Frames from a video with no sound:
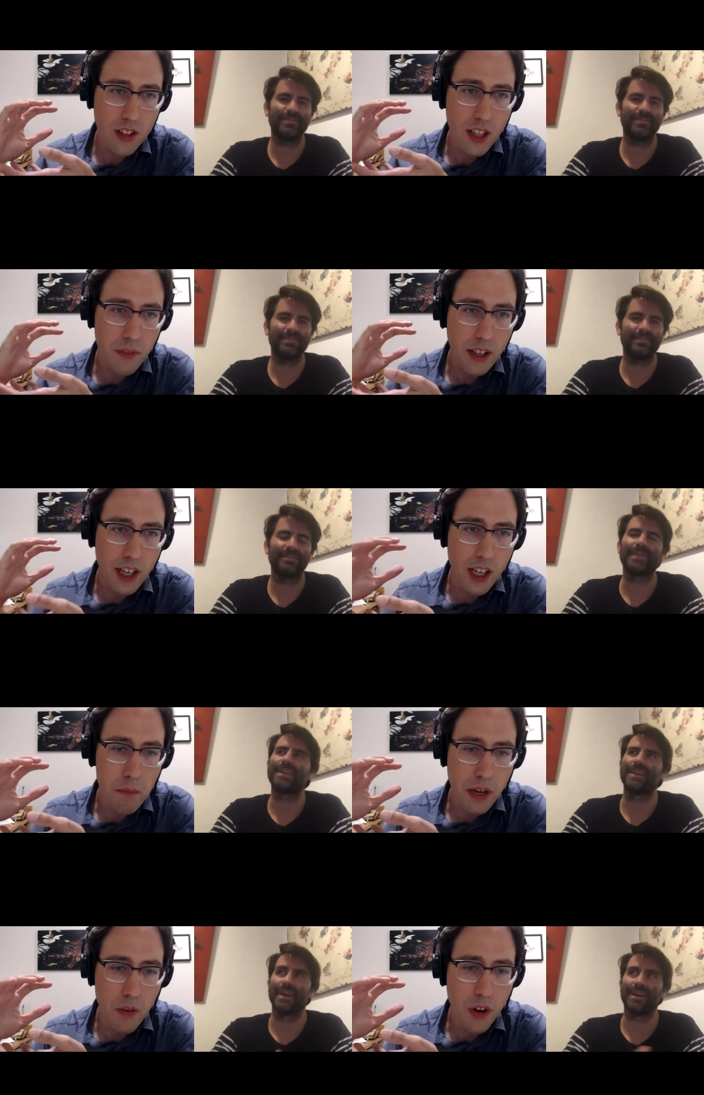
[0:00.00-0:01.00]
Speaker 1: like behind a
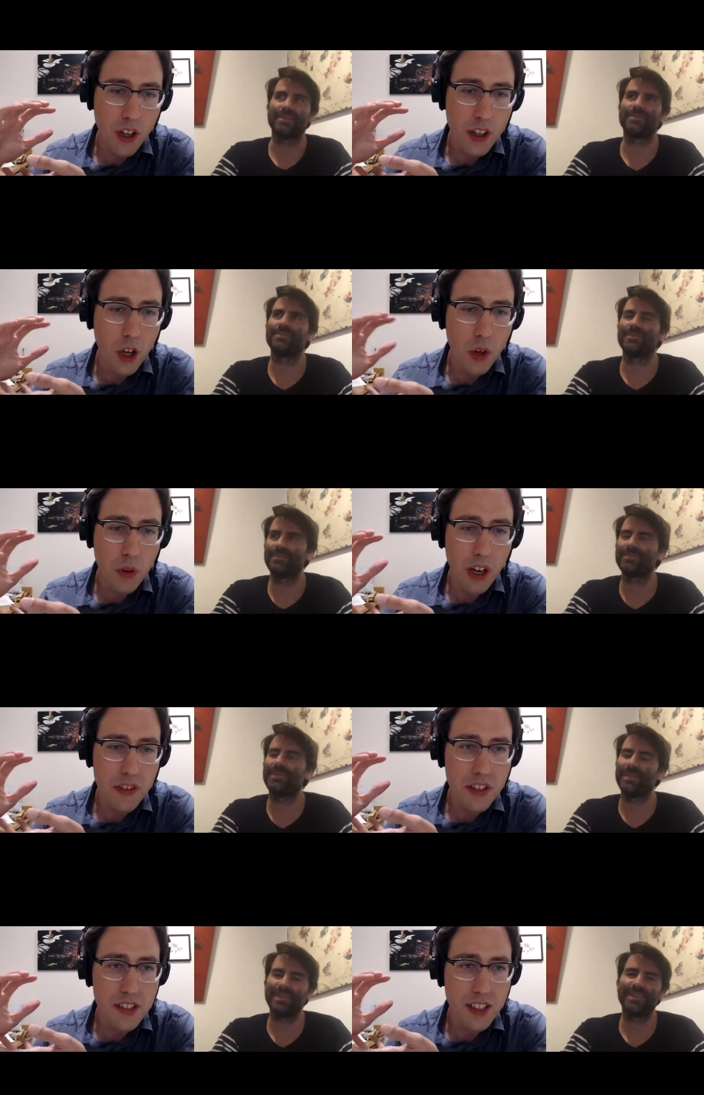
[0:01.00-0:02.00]
paywall. No one will
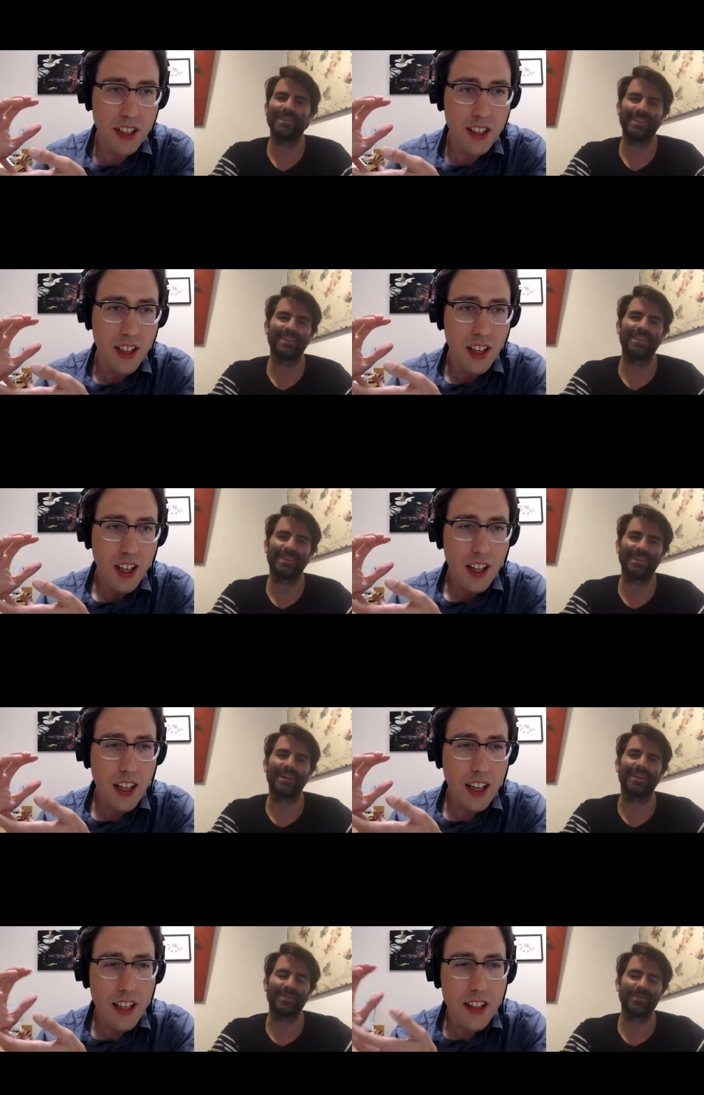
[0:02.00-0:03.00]
ever see it. Yeah.
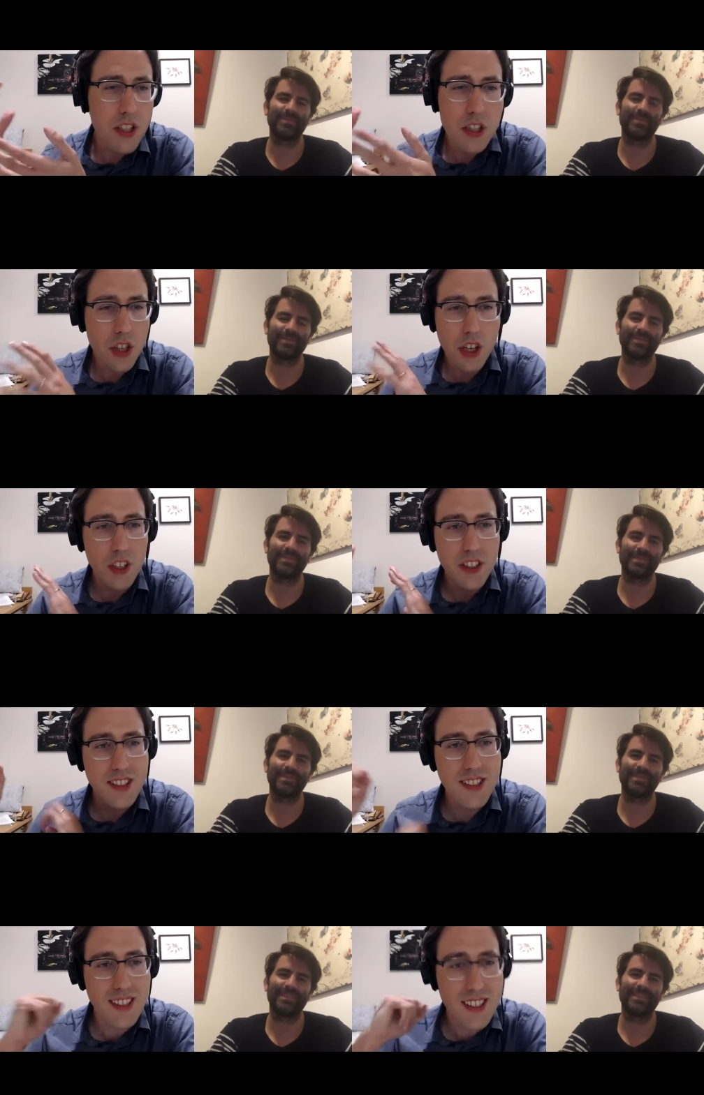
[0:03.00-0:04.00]
Like it, that just
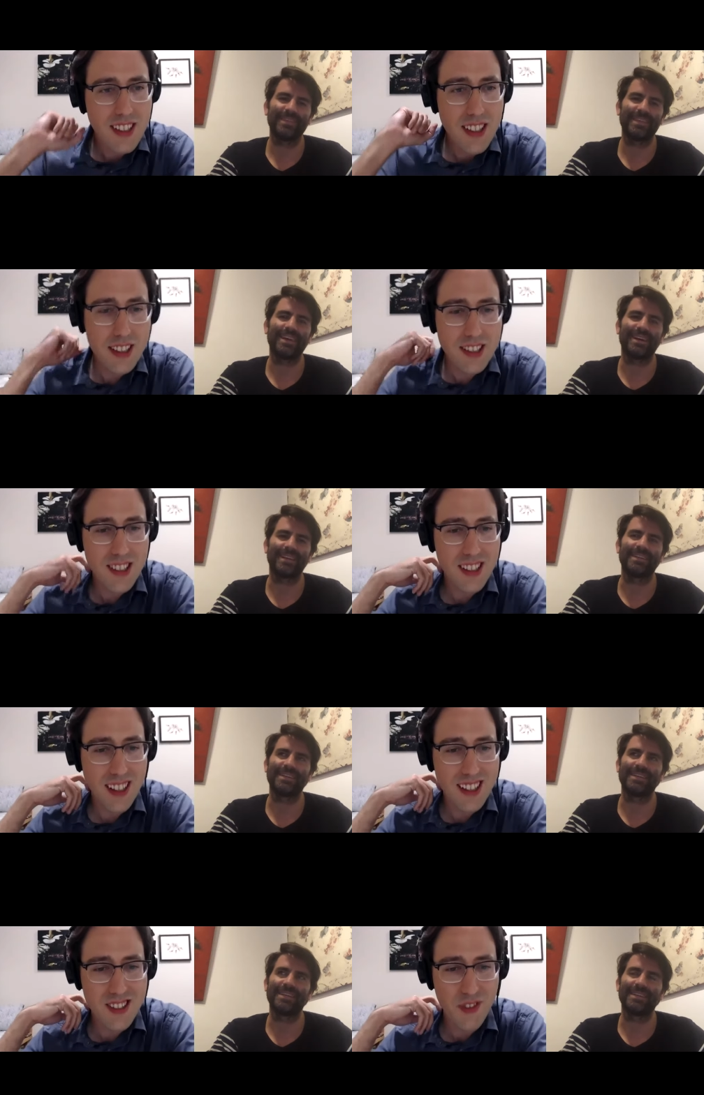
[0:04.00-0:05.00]
hurts. It's
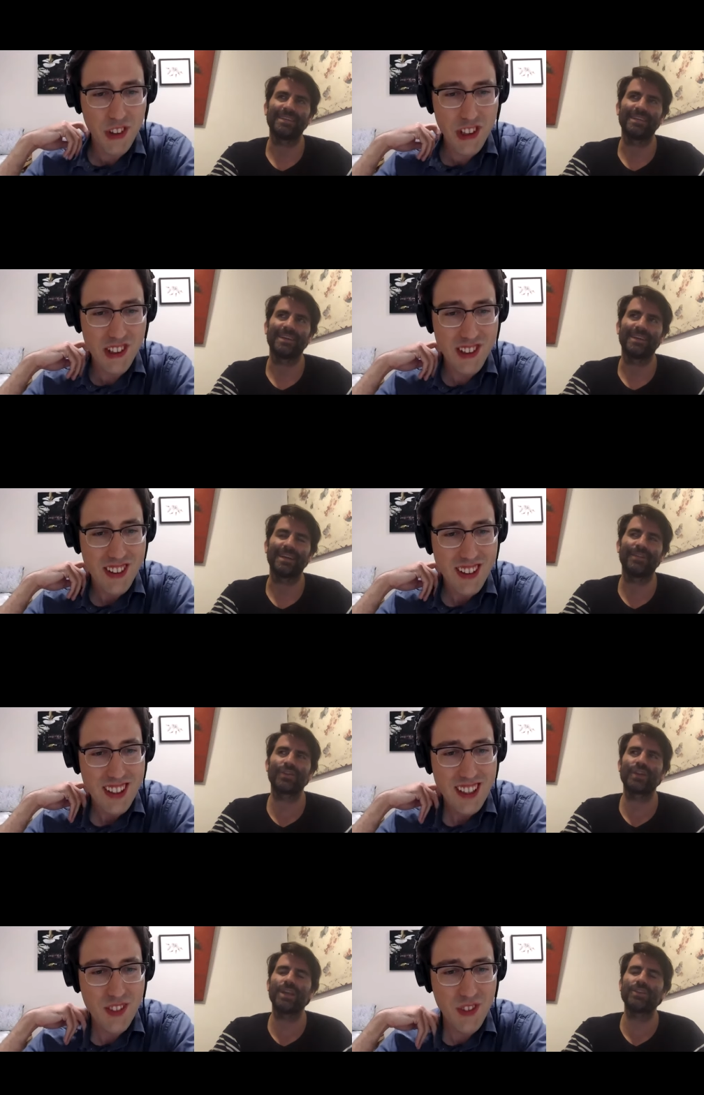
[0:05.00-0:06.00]
yeah. it's brutal.
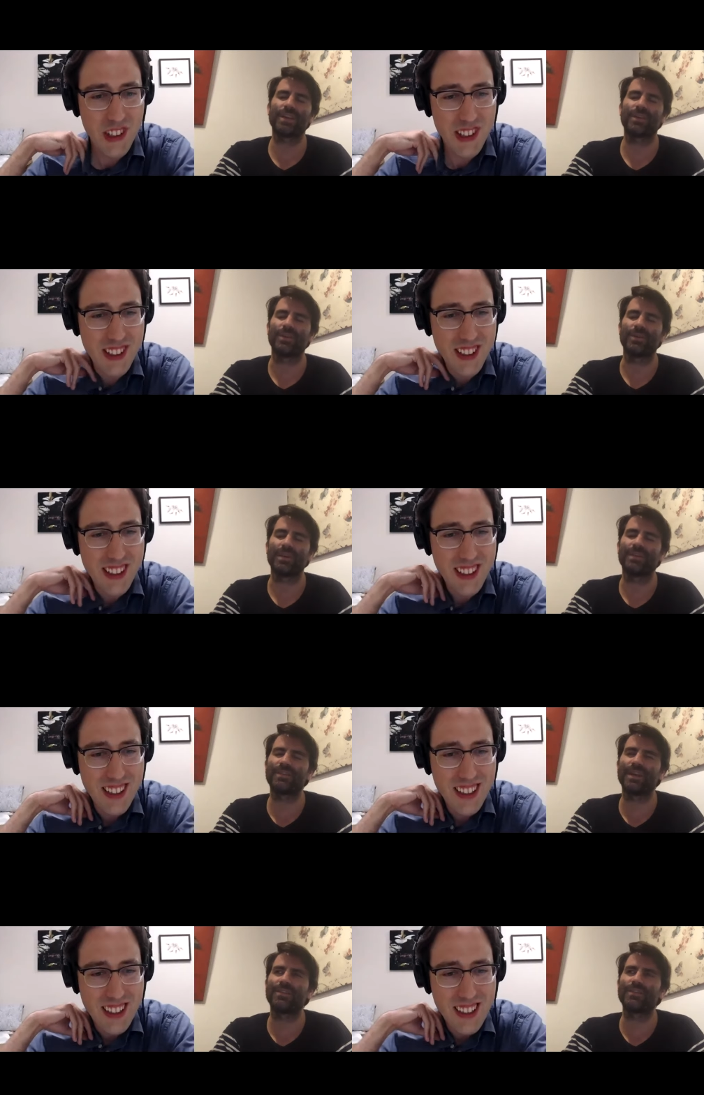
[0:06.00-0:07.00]
Speaker 2: Changing brutal. though,
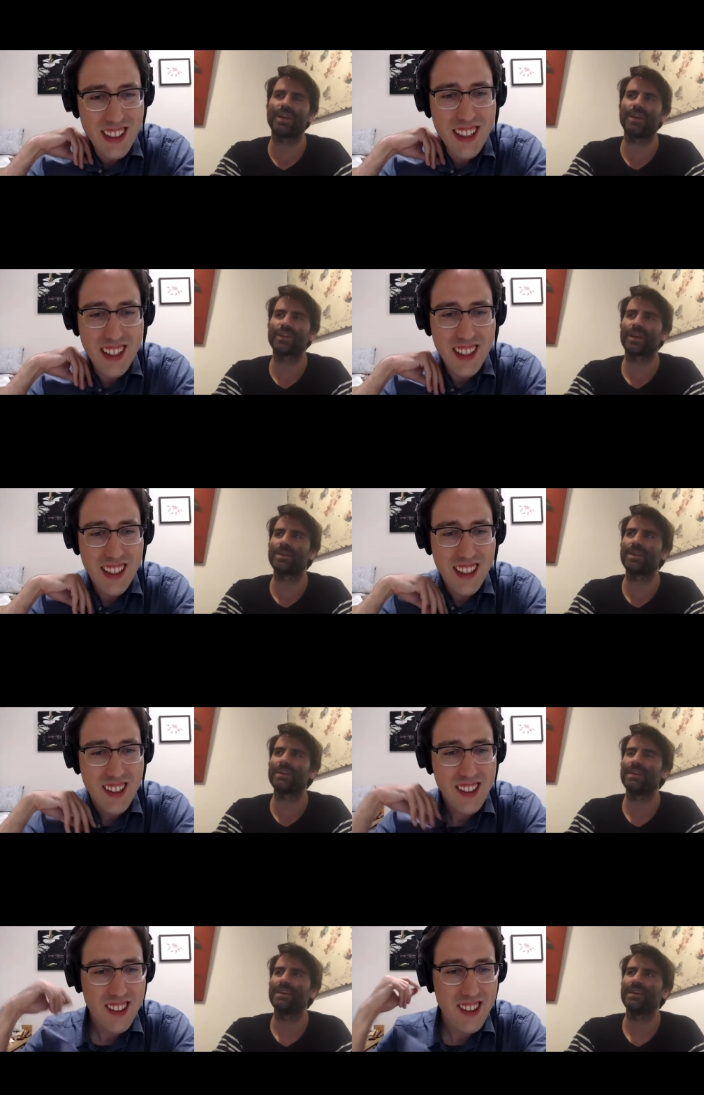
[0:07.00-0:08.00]
it's changing. I mean,
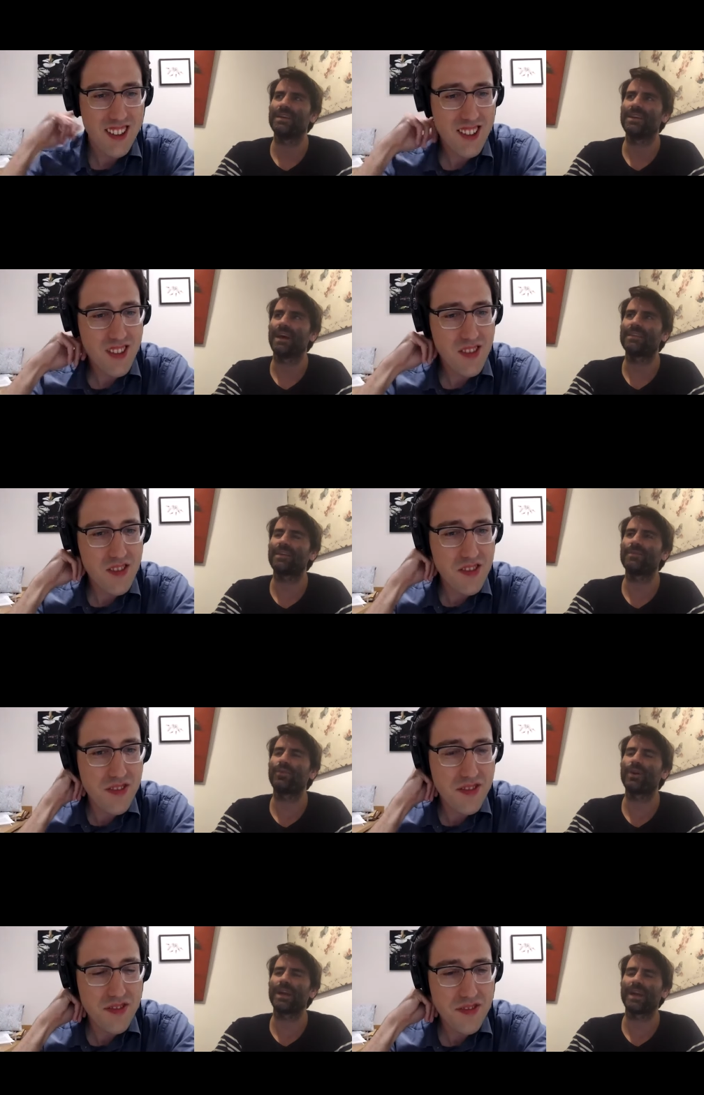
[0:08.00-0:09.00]
at some
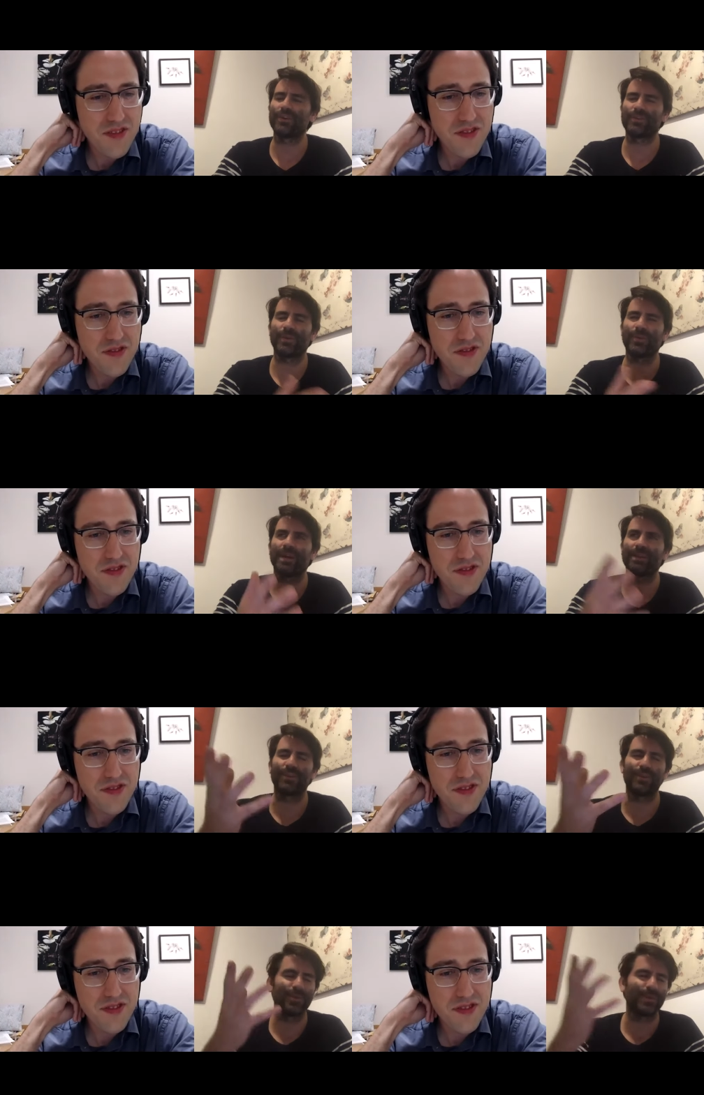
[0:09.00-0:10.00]
point, I also wanted to
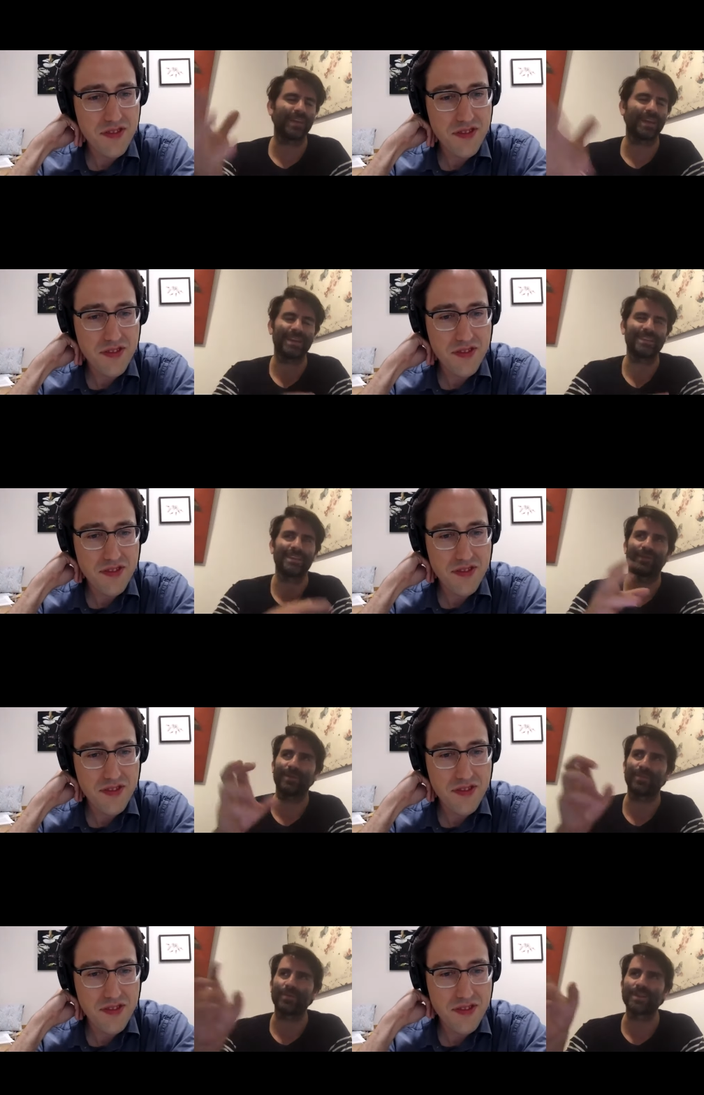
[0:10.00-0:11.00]
use that idea of
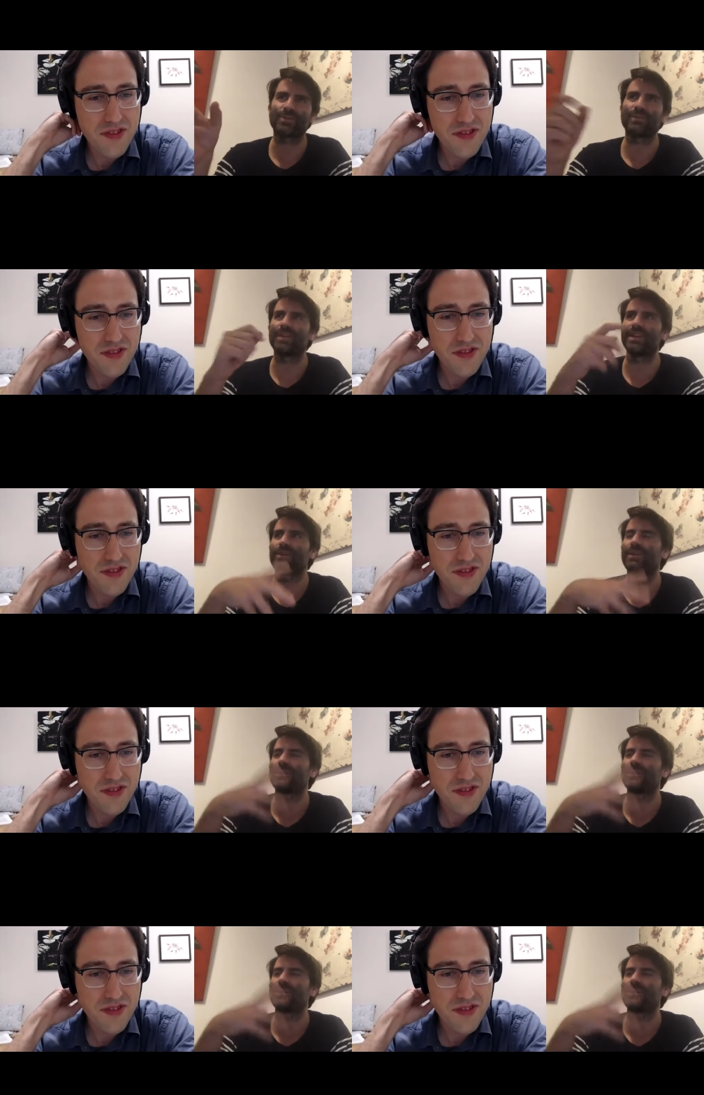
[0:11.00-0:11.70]
supplementary video as